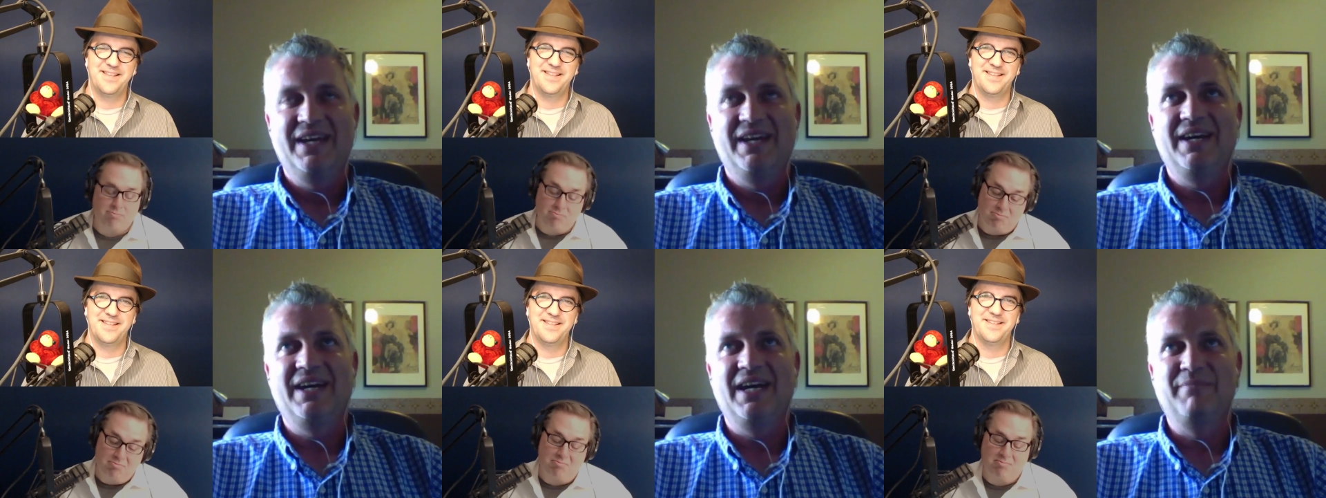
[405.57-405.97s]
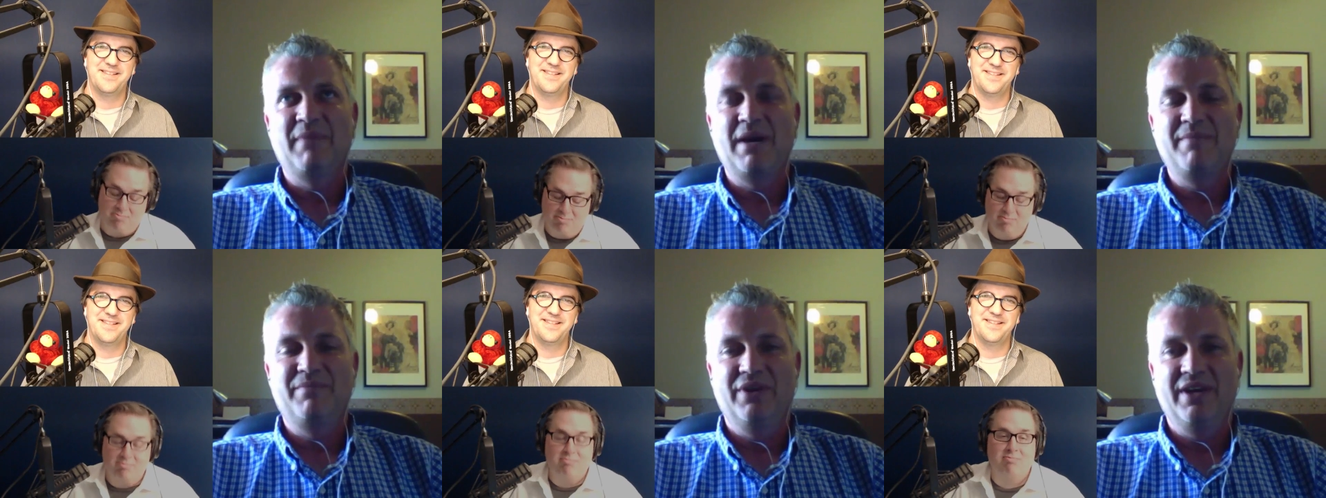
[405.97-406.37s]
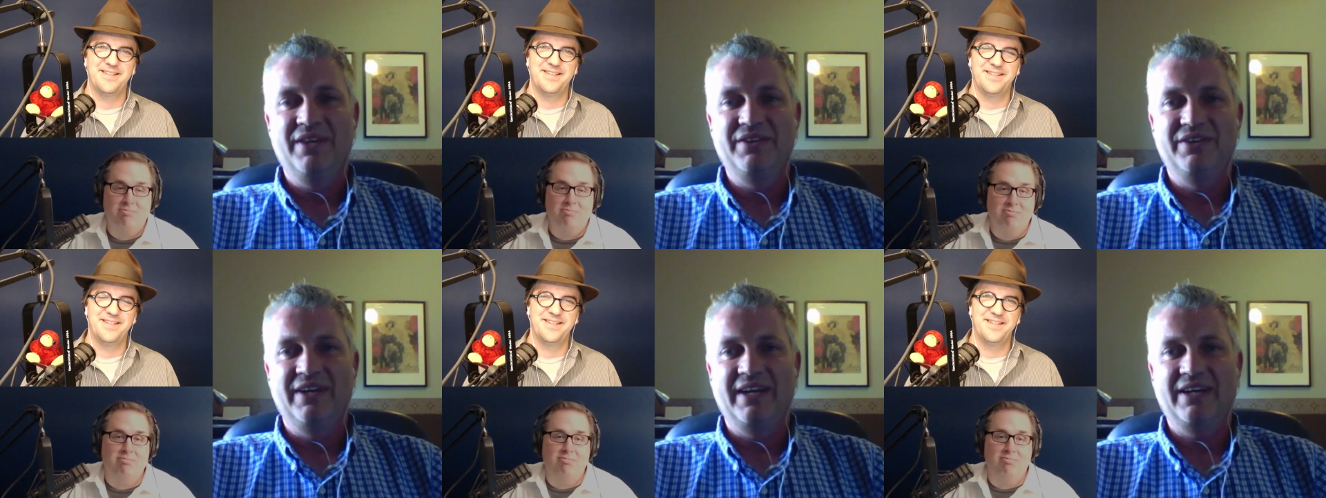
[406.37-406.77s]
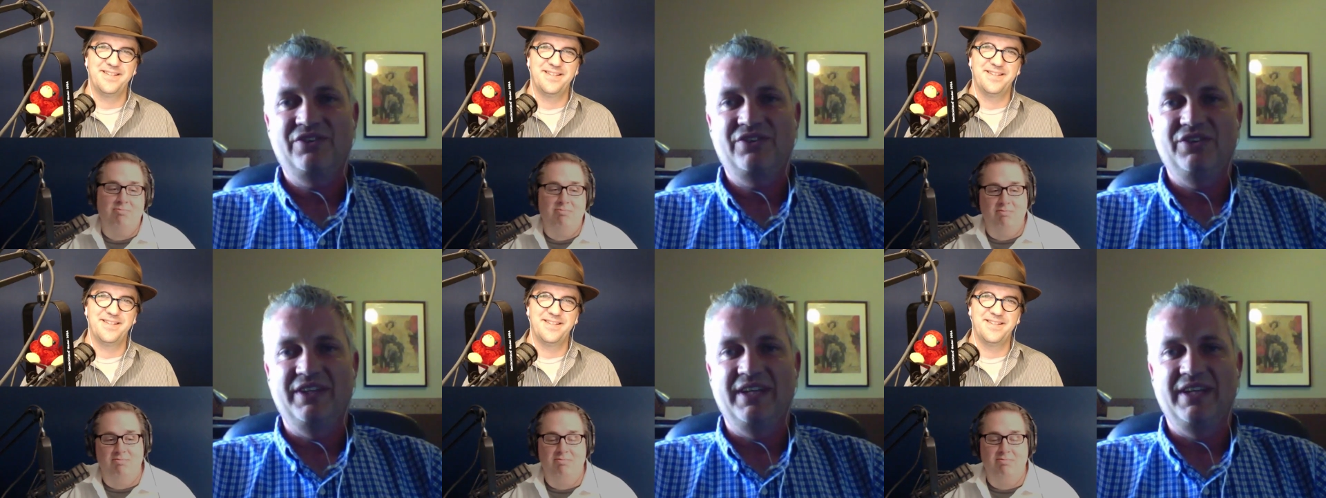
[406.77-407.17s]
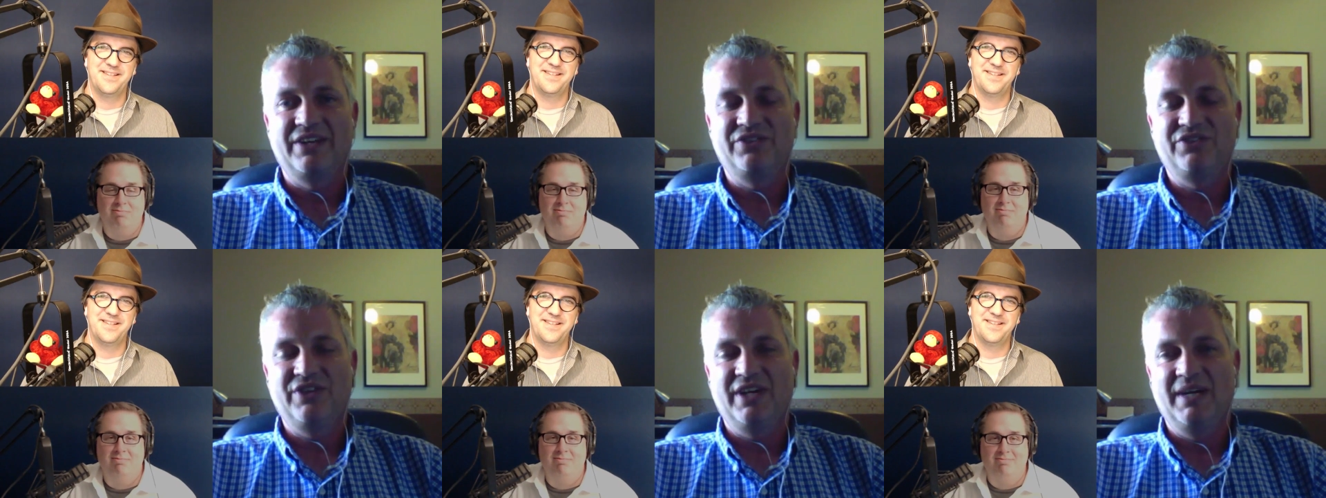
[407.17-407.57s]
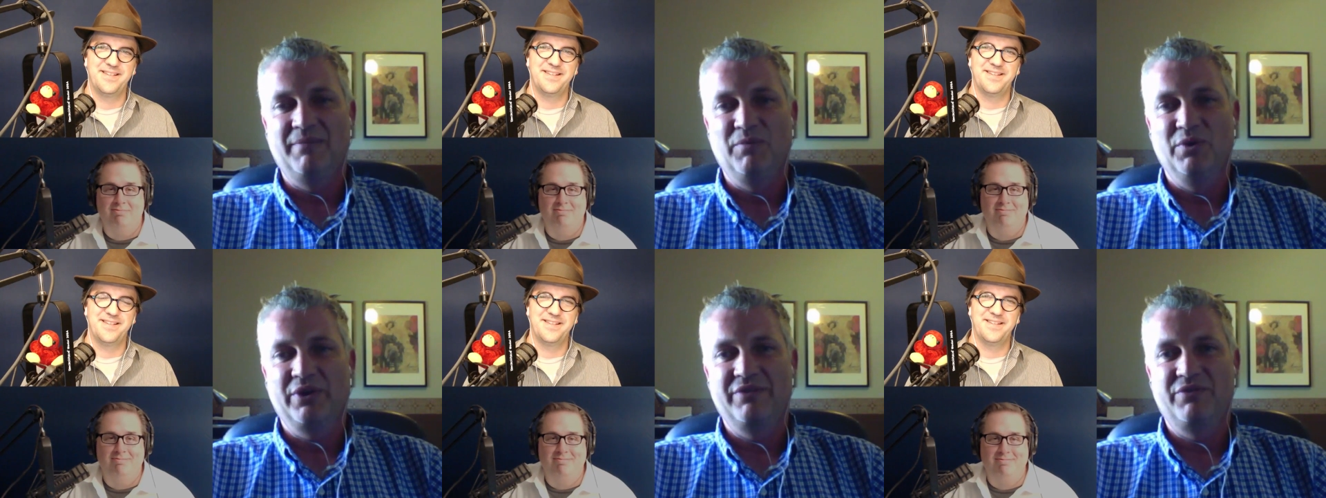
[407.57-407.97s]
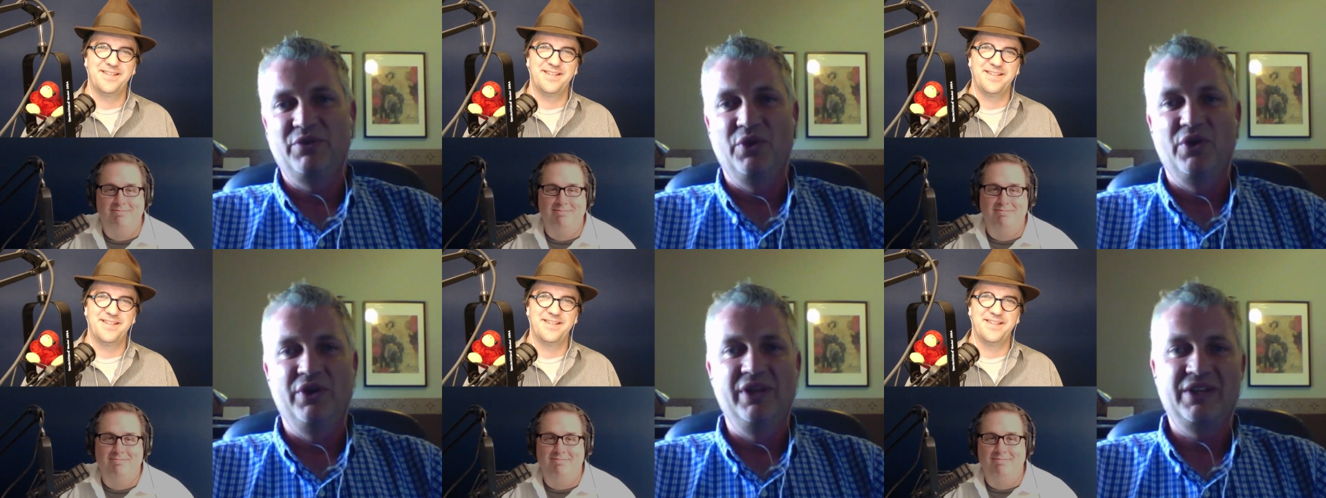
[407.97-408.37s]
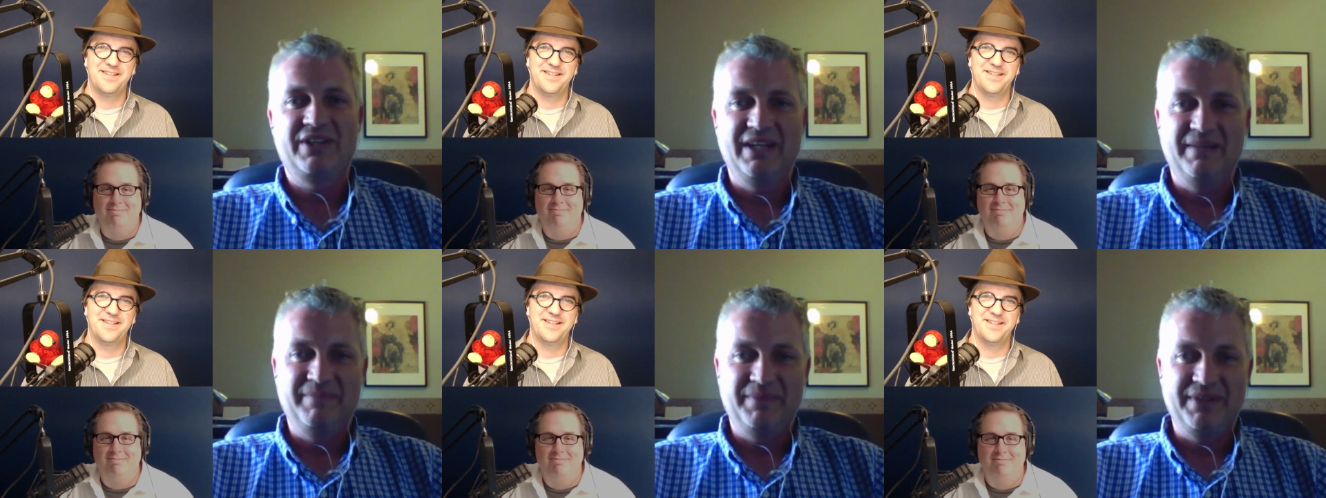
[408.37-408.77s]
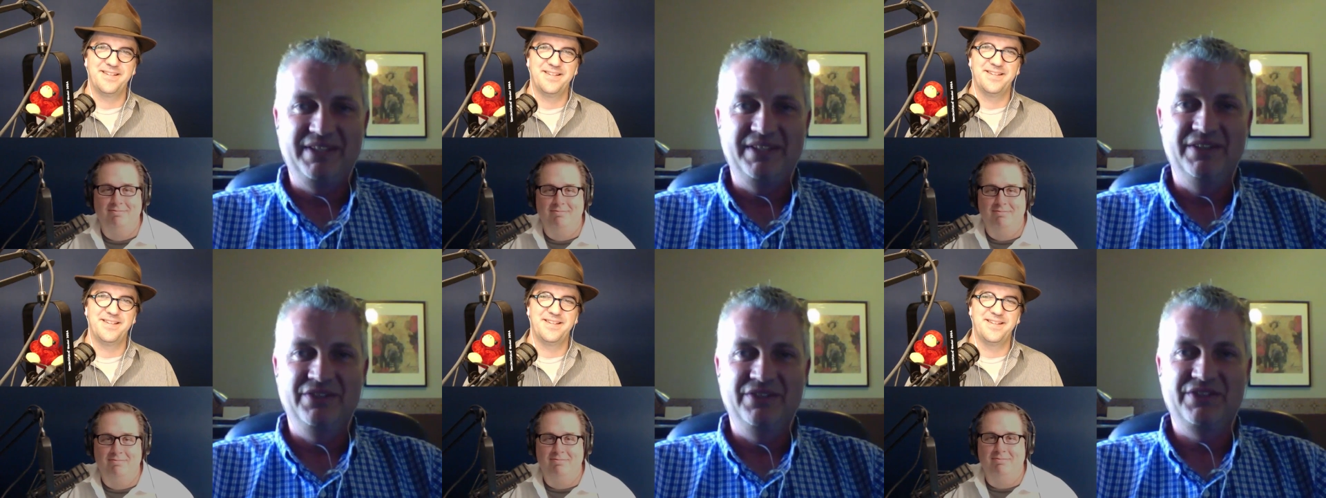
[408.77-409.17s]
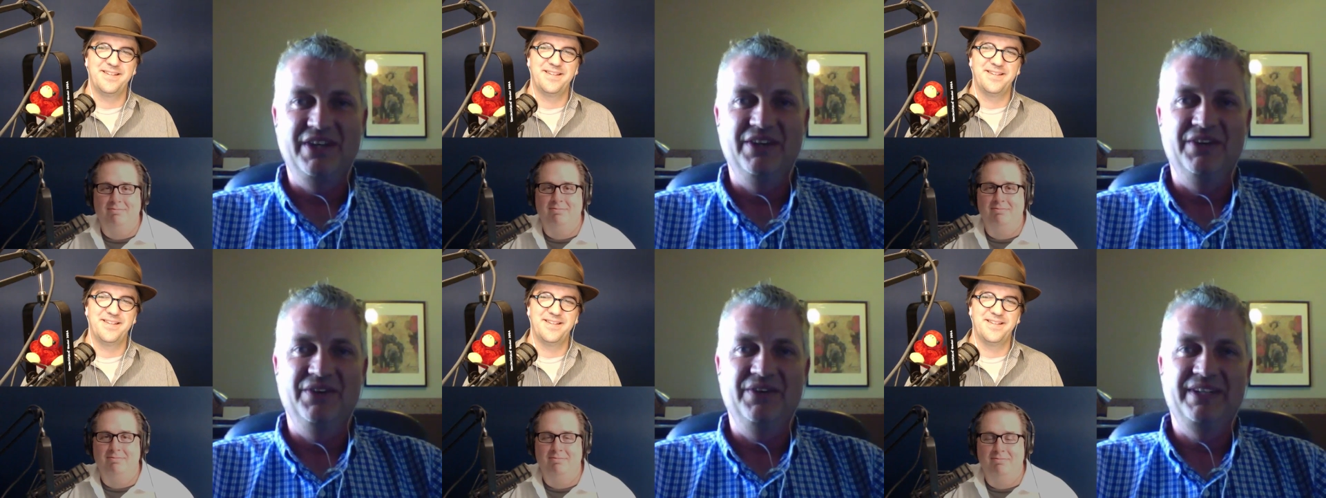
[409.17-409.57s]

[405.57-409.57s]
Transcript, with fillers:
Speaker 1: Uh, my brother actually got a job working for an oil company years ago,